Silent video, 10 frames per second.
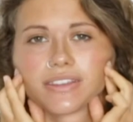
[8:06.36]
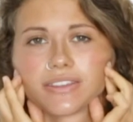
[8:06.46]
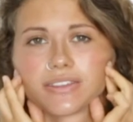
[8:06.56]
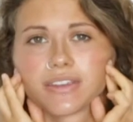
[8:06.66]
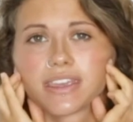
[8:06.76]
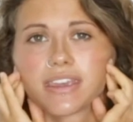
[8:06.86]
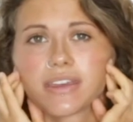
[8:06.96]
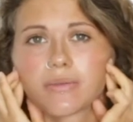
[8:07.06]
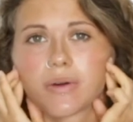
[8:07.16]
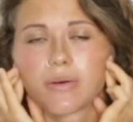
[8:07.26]
So
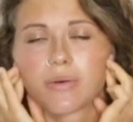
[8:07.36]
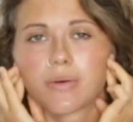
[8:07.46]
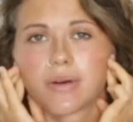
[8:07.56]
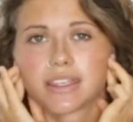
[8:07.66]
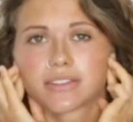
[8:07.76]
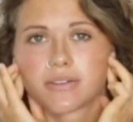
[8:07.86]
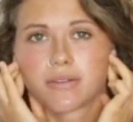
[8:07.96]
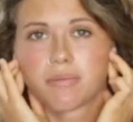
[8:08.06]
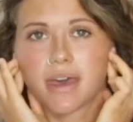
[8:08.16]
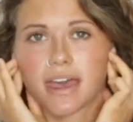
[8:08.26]
here we're always
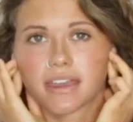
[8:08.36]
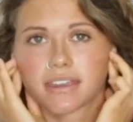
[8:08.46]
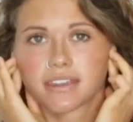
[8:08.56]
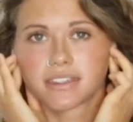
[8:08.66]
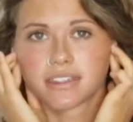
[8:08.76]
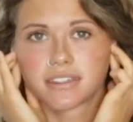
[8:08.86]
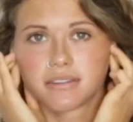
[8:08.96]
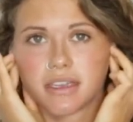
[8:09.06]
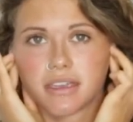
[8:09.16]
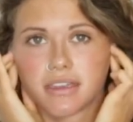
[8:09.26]
going back
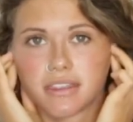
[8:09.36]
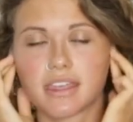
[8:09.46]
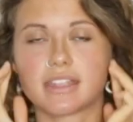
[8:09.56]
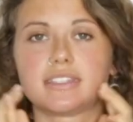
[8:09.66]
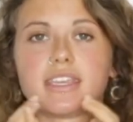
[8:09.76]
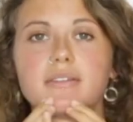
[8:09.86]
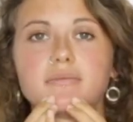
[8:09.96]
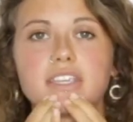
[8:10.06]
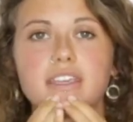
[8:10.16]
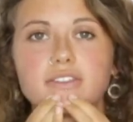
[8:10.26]
to that
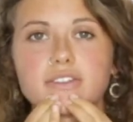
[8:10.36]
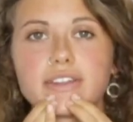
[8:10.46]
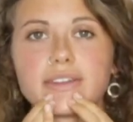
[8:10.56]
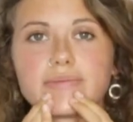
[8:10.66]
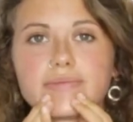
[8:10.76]
TMJ joint.